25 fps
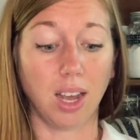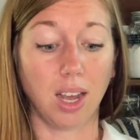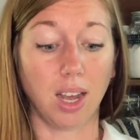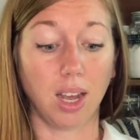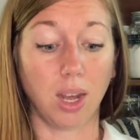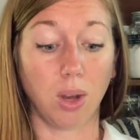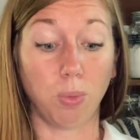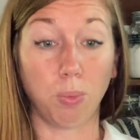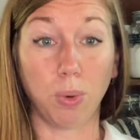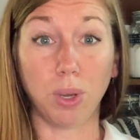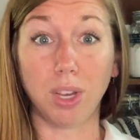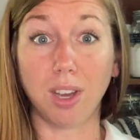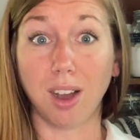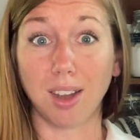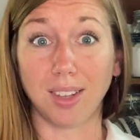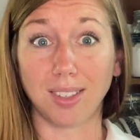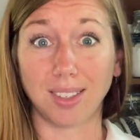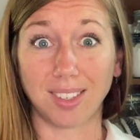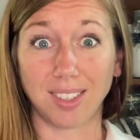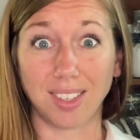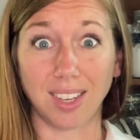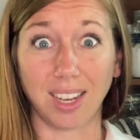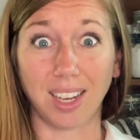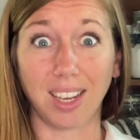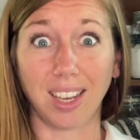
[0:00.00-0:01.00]
we got
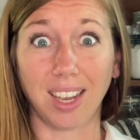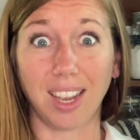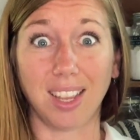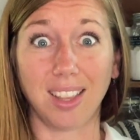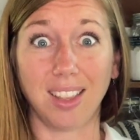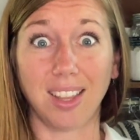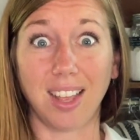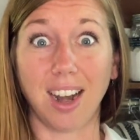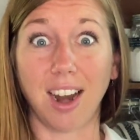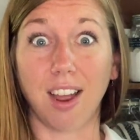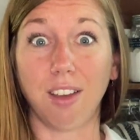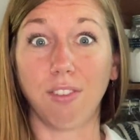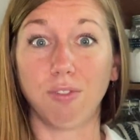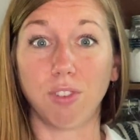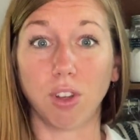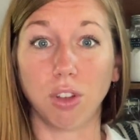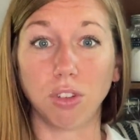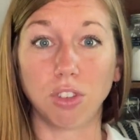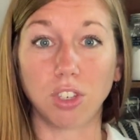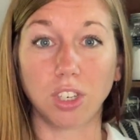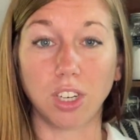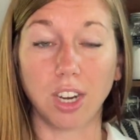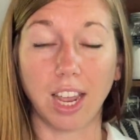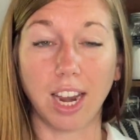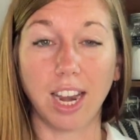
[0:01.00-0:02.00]
sick, and then I
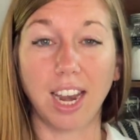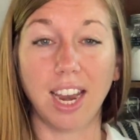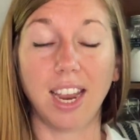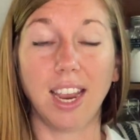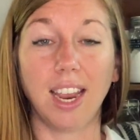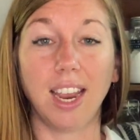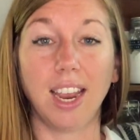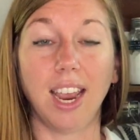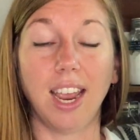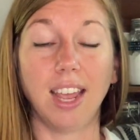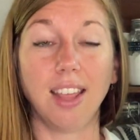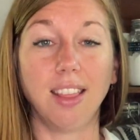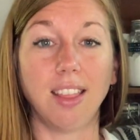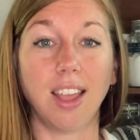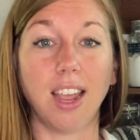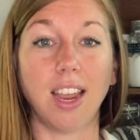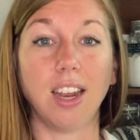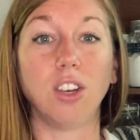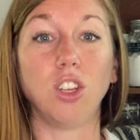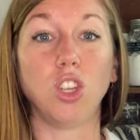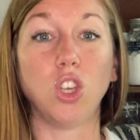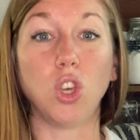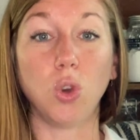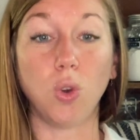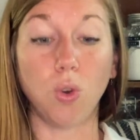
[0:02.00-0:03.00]
filtered it. And
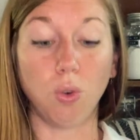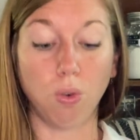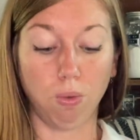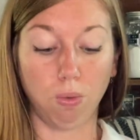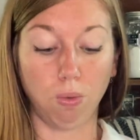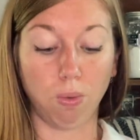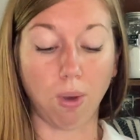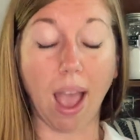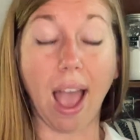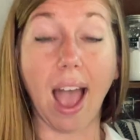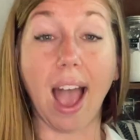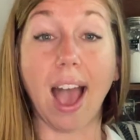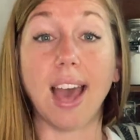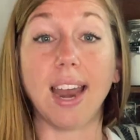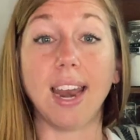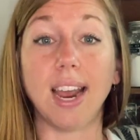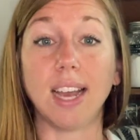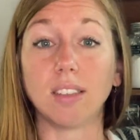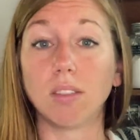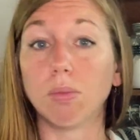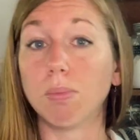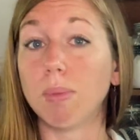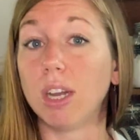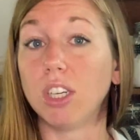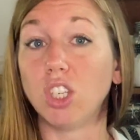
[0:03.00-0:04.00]
then you add
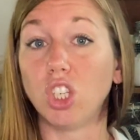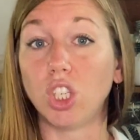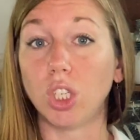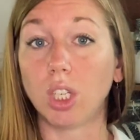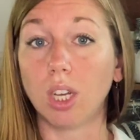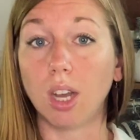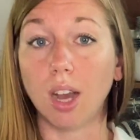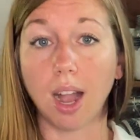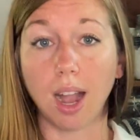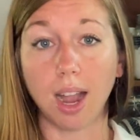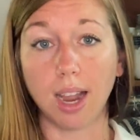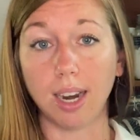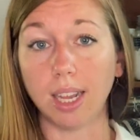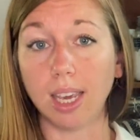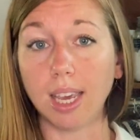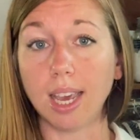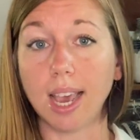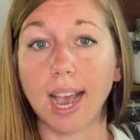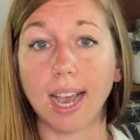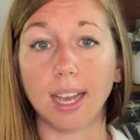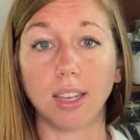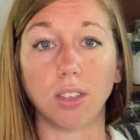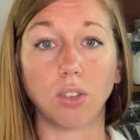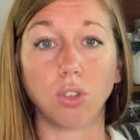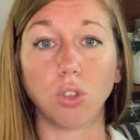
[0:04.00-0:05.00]
as much honey
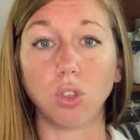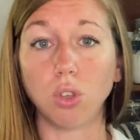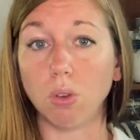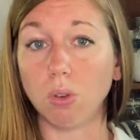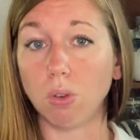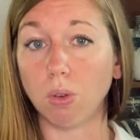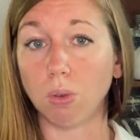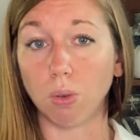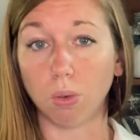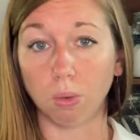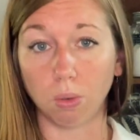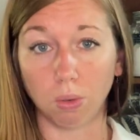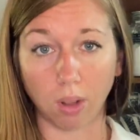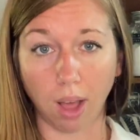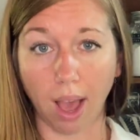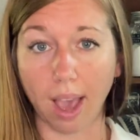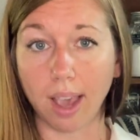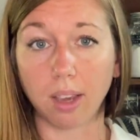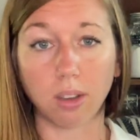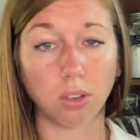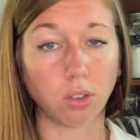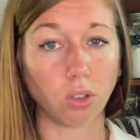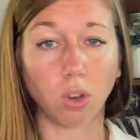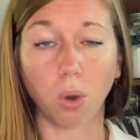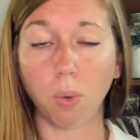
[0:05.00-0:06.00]
as you
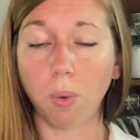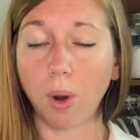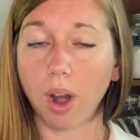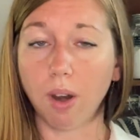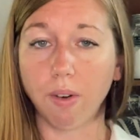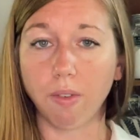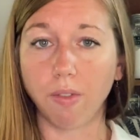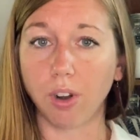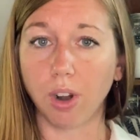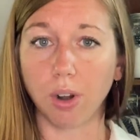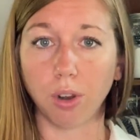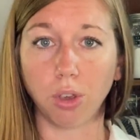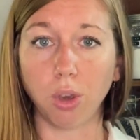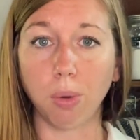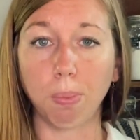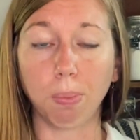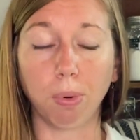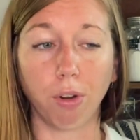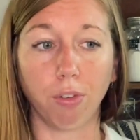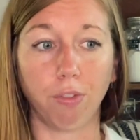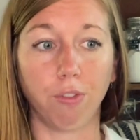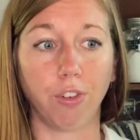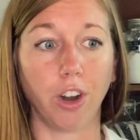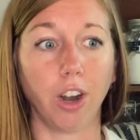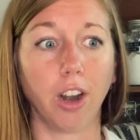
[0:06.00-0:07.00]
like, so whatever you
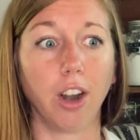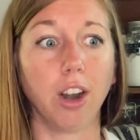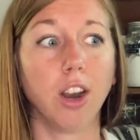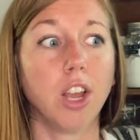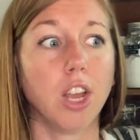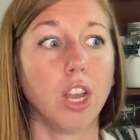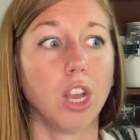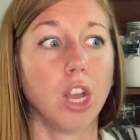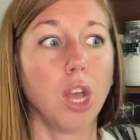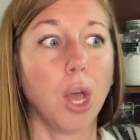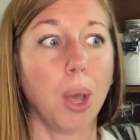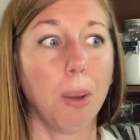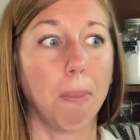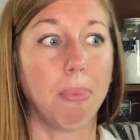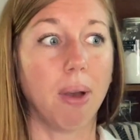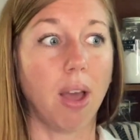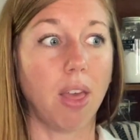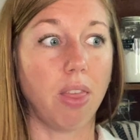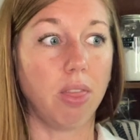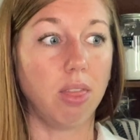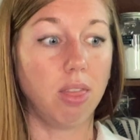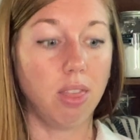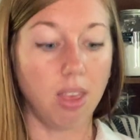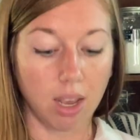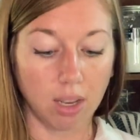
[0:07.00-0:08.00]
prefer.
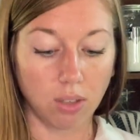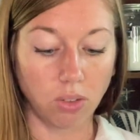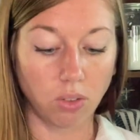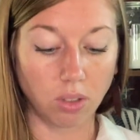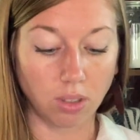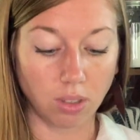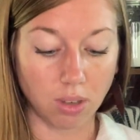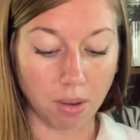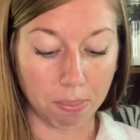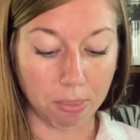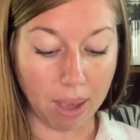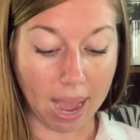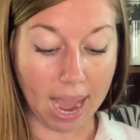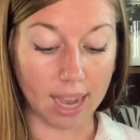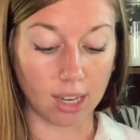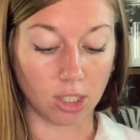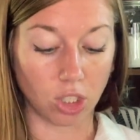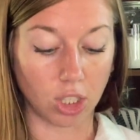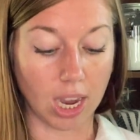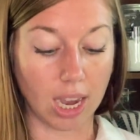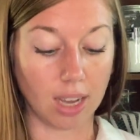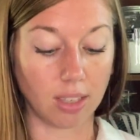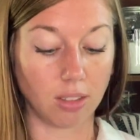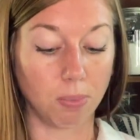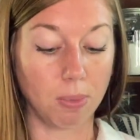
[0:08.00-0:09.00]
But this
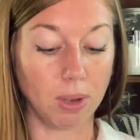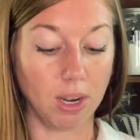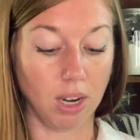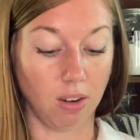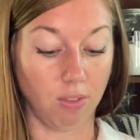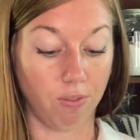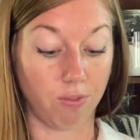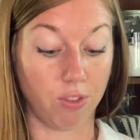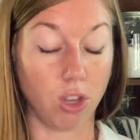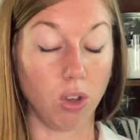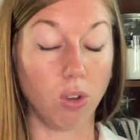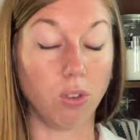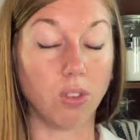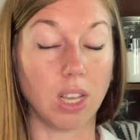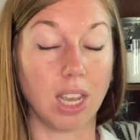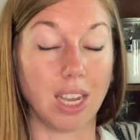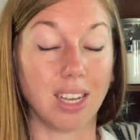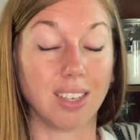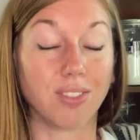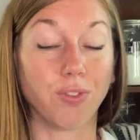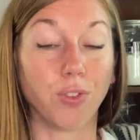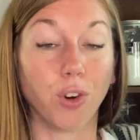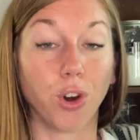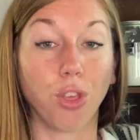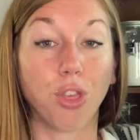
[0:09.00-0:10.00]
batch has been infusing
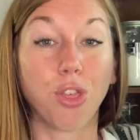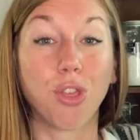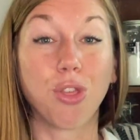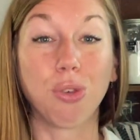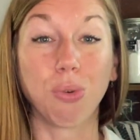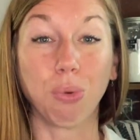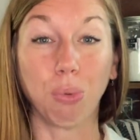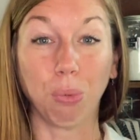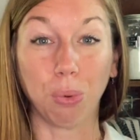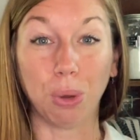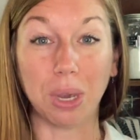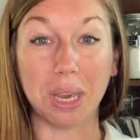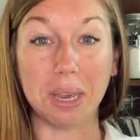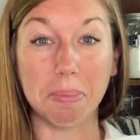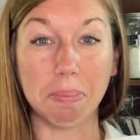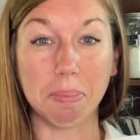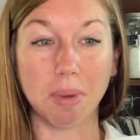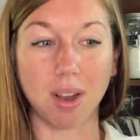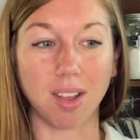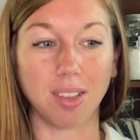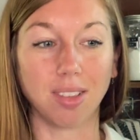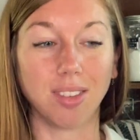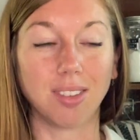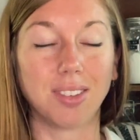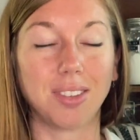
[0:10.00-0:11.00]
for 3
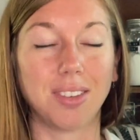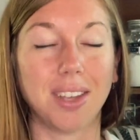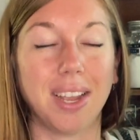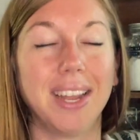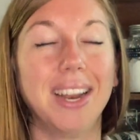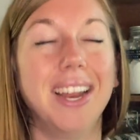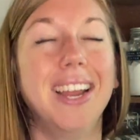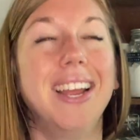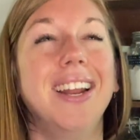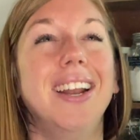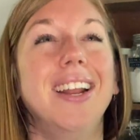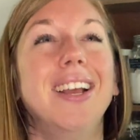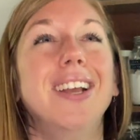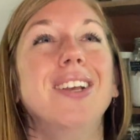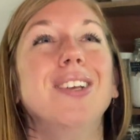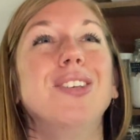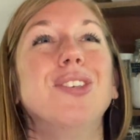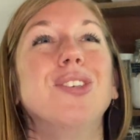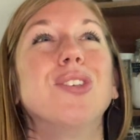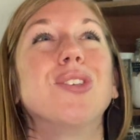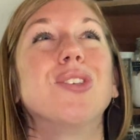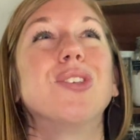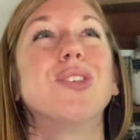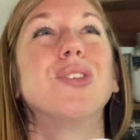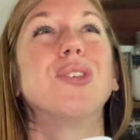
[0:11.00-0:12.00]
months, and it
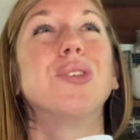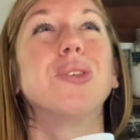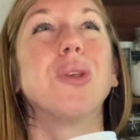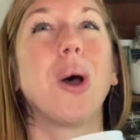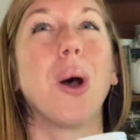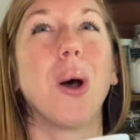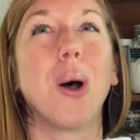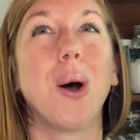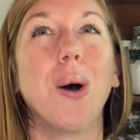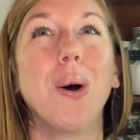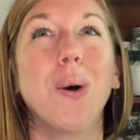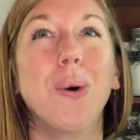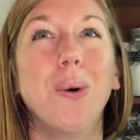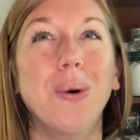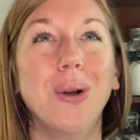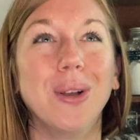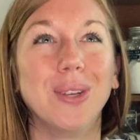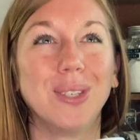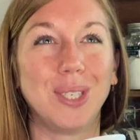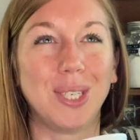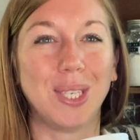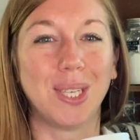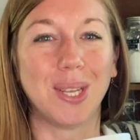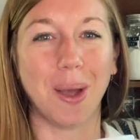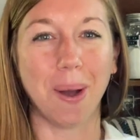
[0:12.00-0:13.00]
is so
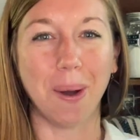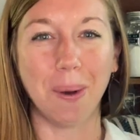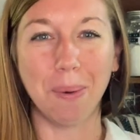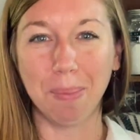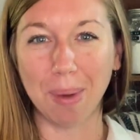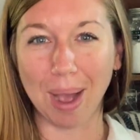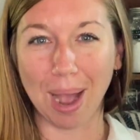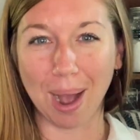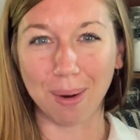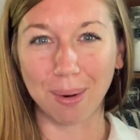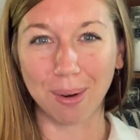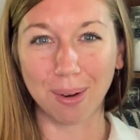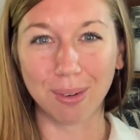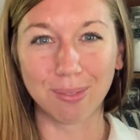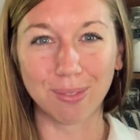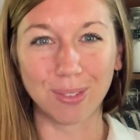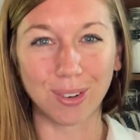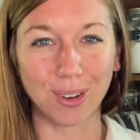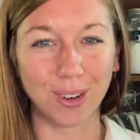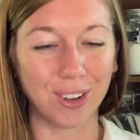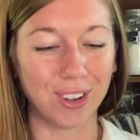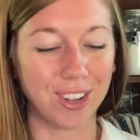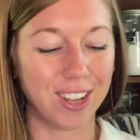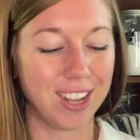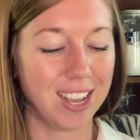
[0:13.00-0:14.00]
powerful.